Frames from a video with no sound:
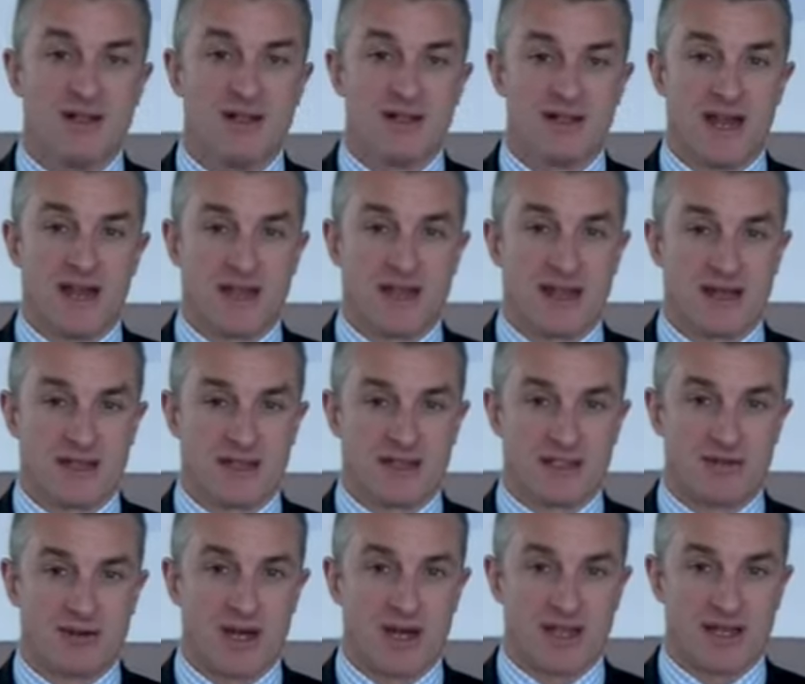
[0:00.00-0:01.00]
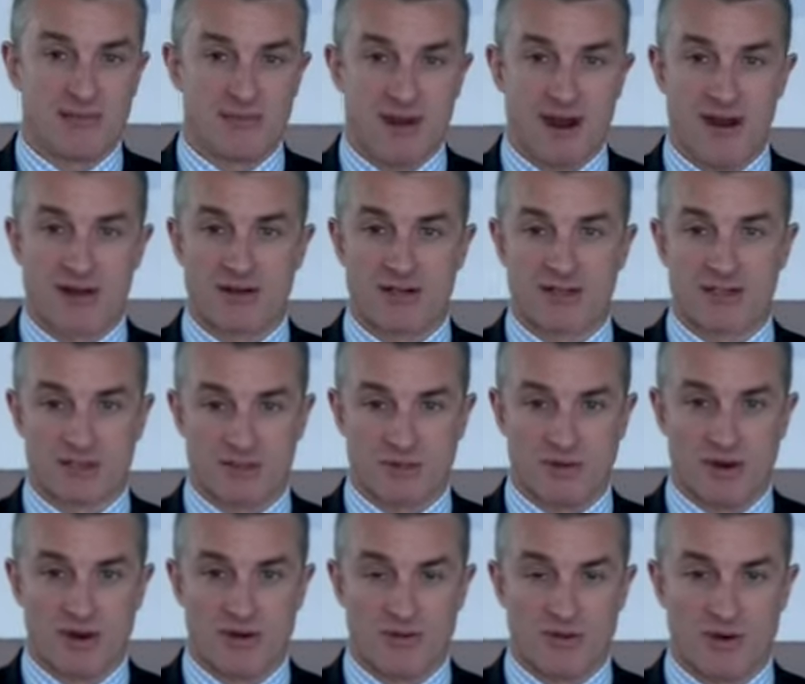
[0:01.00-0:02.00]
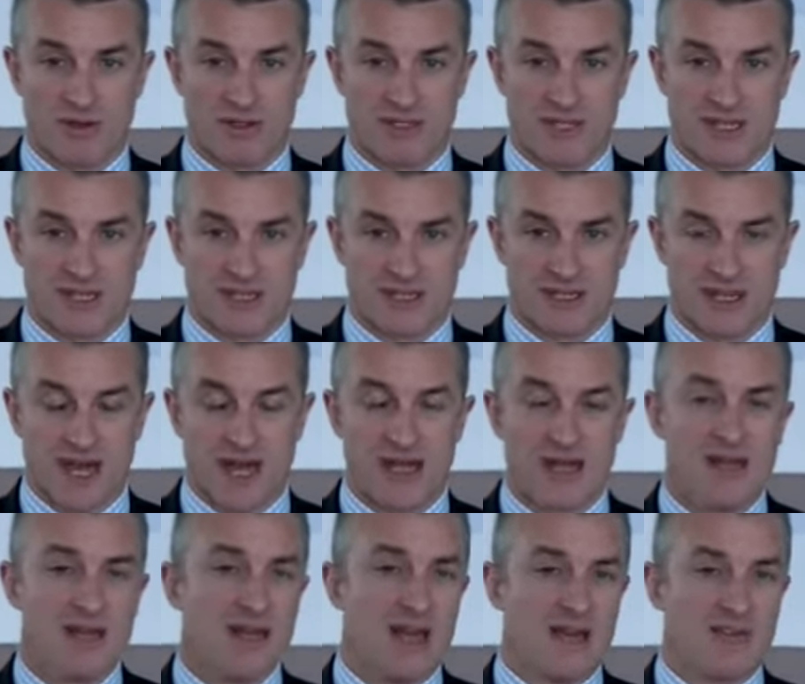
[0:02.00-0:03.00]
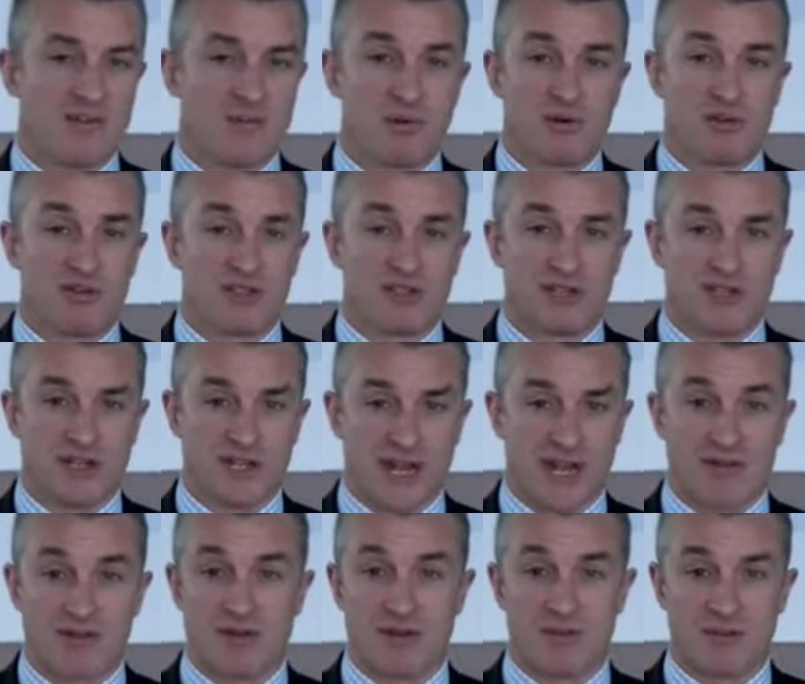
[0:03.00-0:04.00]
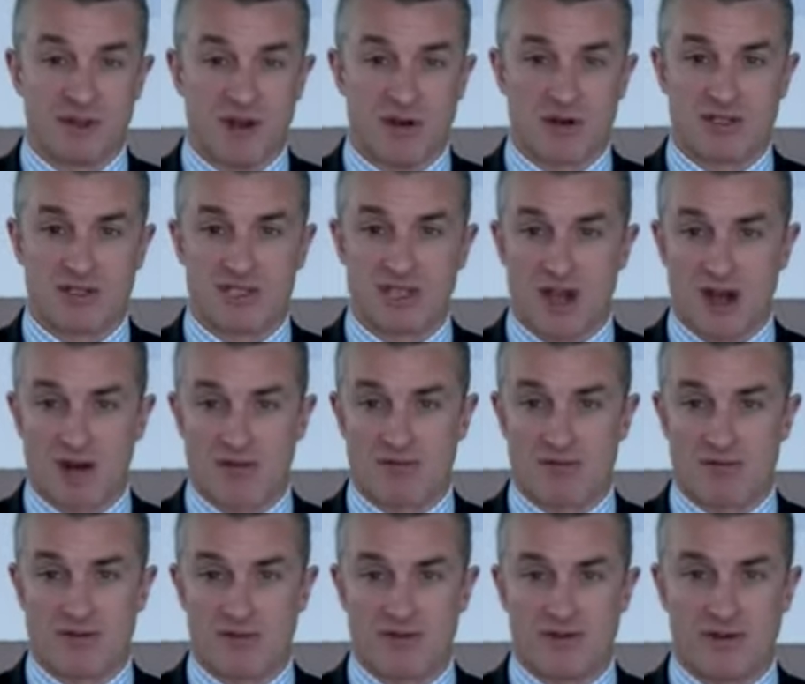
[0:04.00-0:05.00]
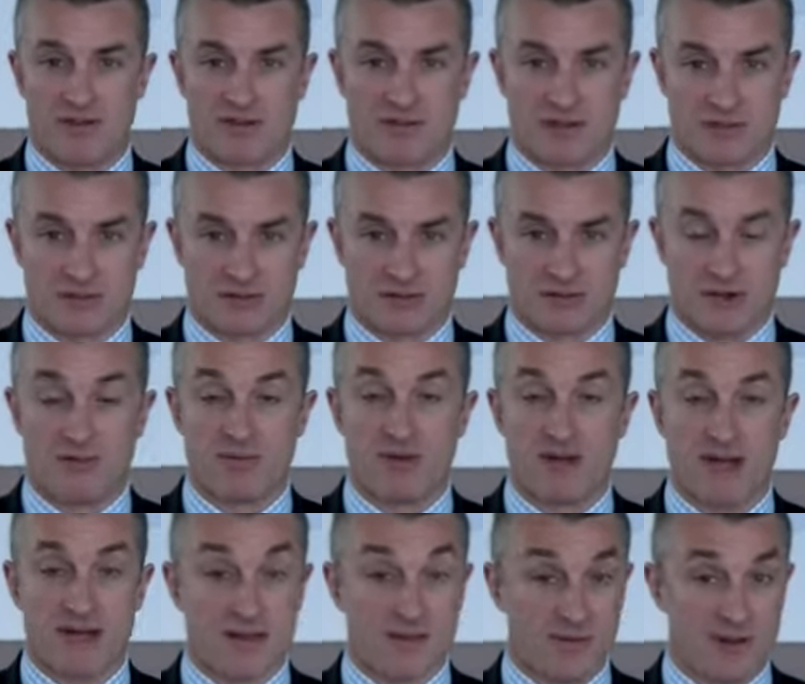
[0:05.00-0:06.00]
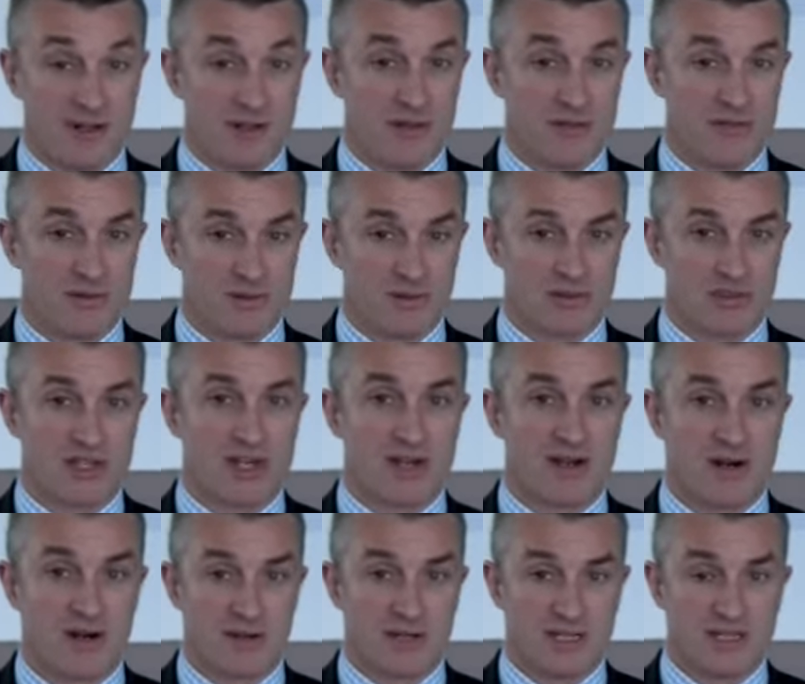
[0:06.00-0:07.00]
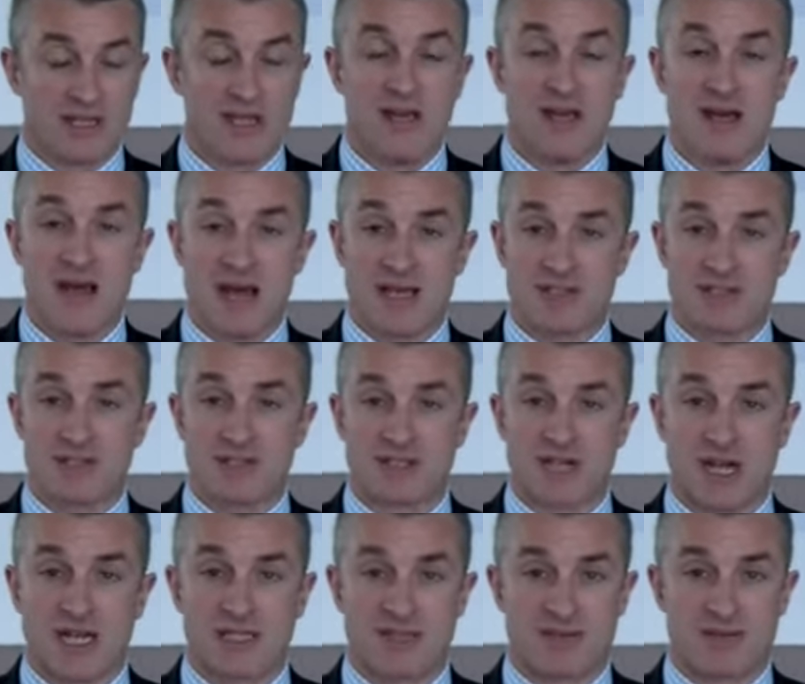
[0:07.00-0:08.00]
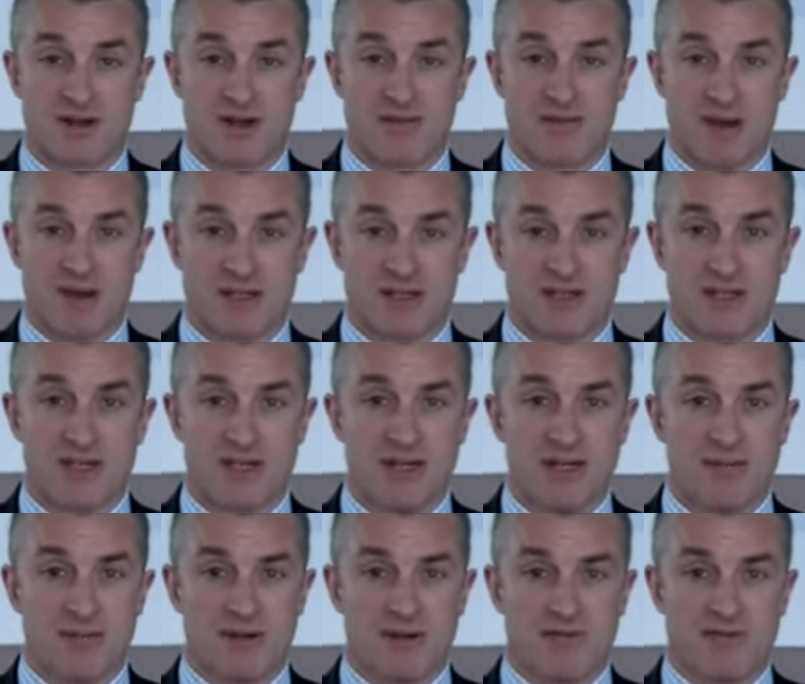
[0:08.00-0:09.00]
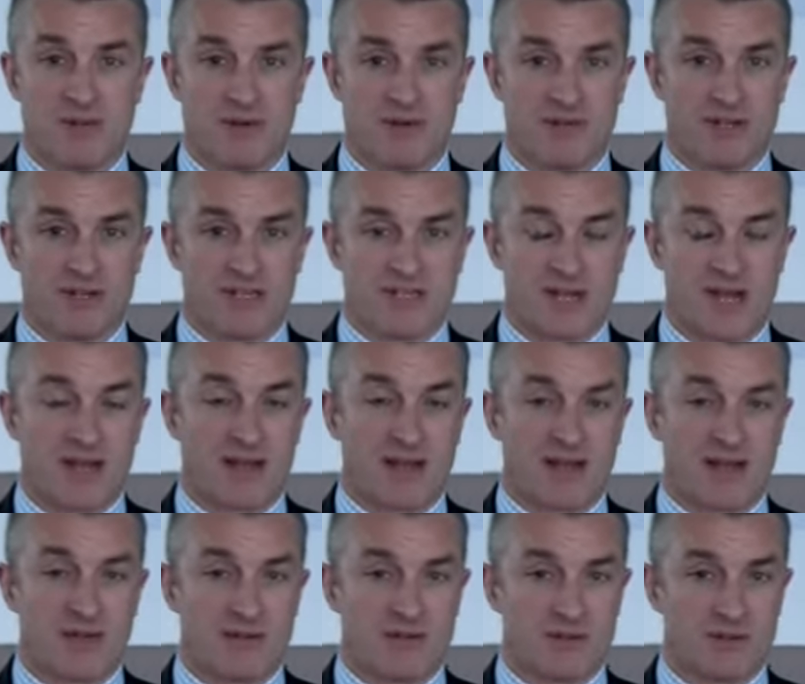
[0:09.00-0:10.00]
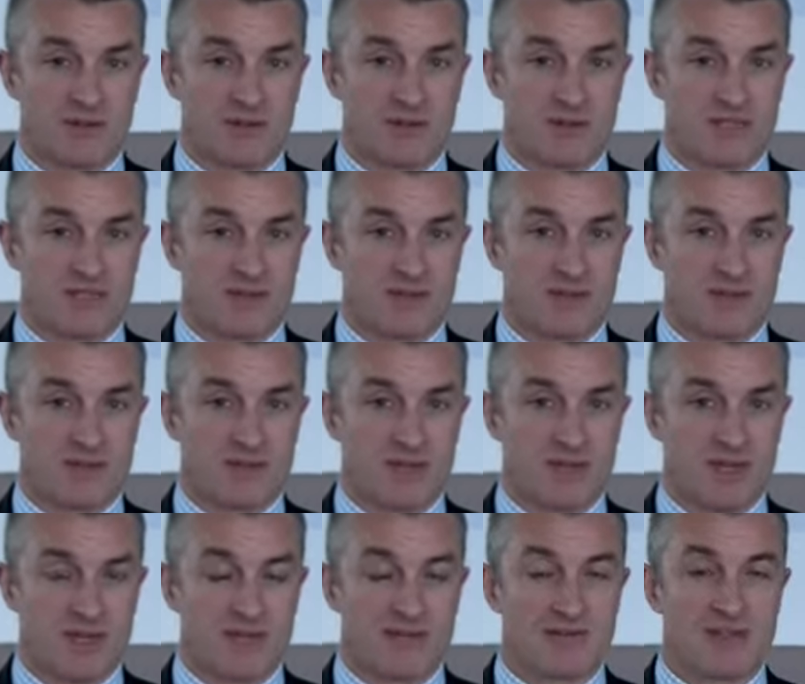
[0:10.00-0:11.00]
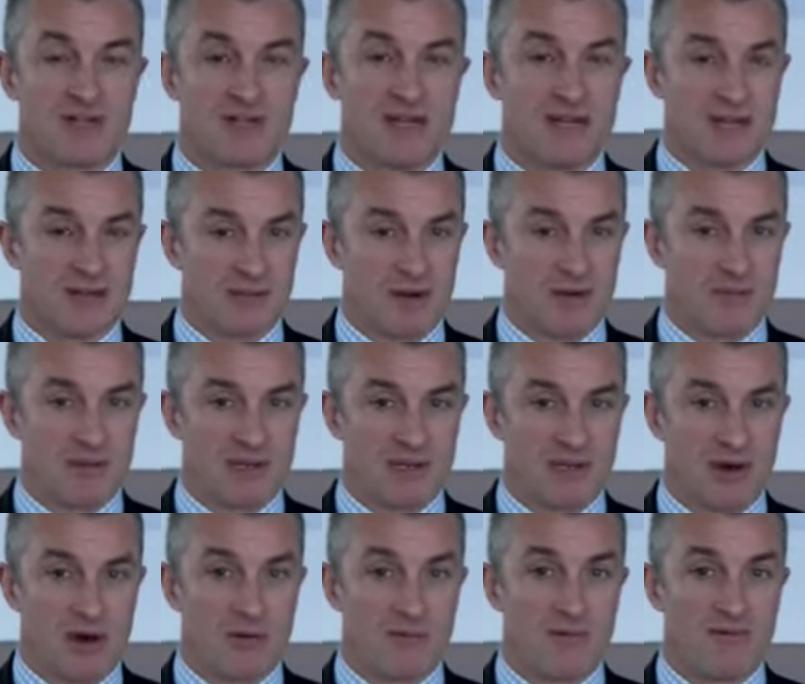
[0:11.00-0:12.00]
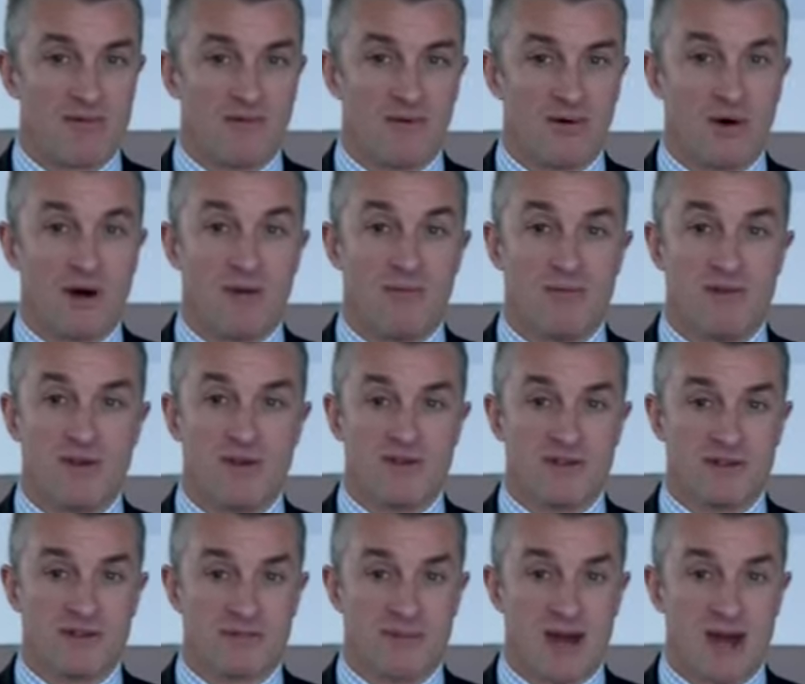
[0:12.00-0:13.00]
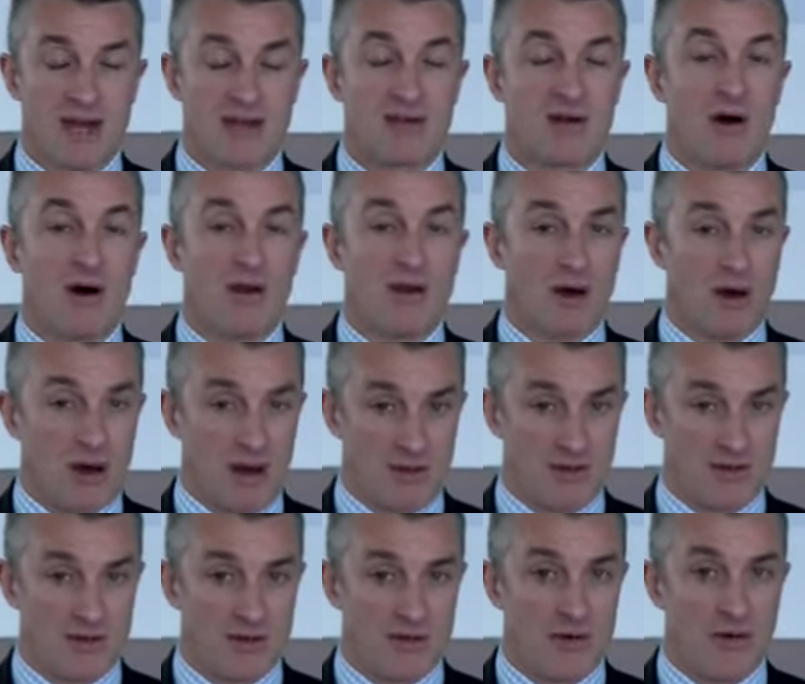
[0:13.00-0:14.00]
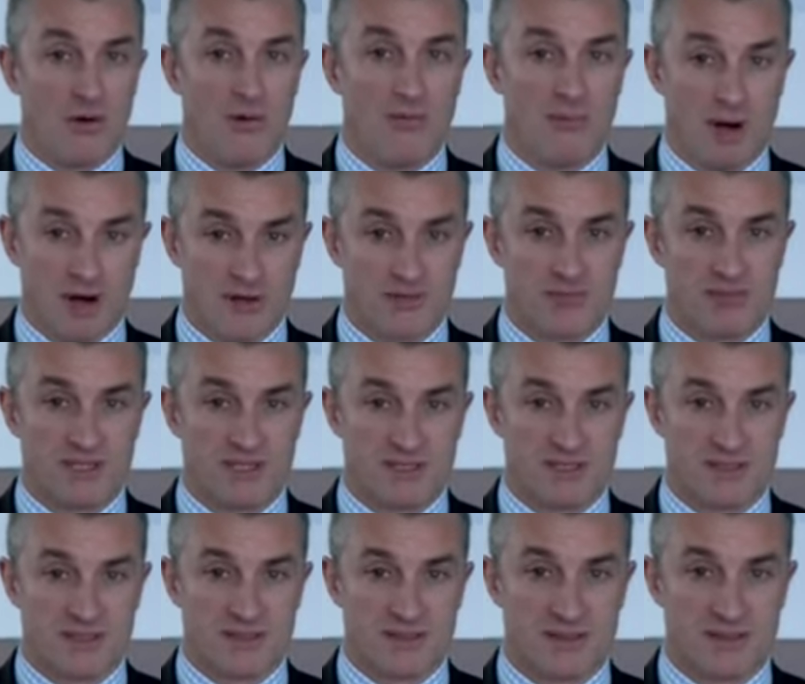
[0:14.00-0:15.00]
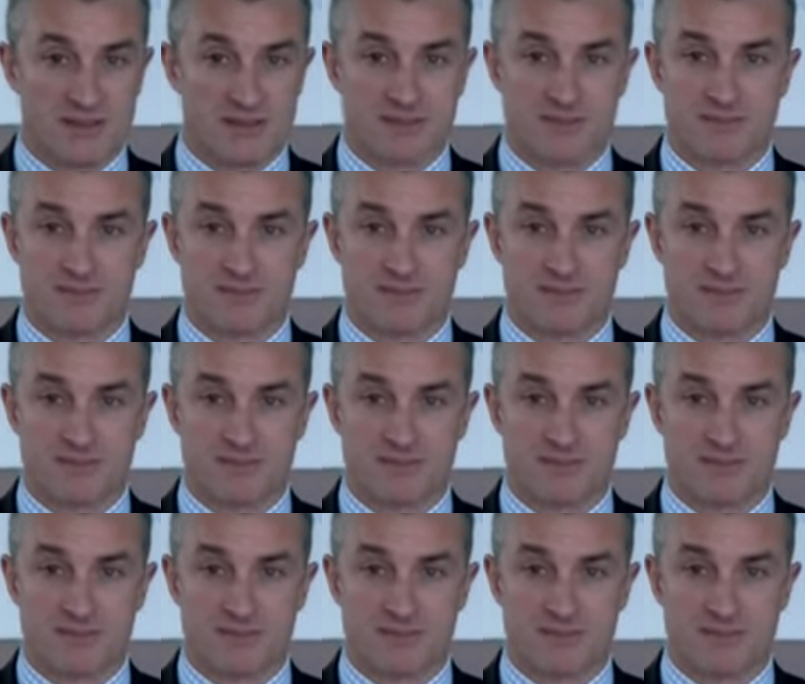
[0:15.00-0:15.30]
That allows you a comparison to where it was yesterday. If you put the two together, to be honest, the overall Foster's Group and the value of your shareholdings hasn't changed very much, but if all the takeover talk is to be believed, it won't be long before a move is made on either or both businesses.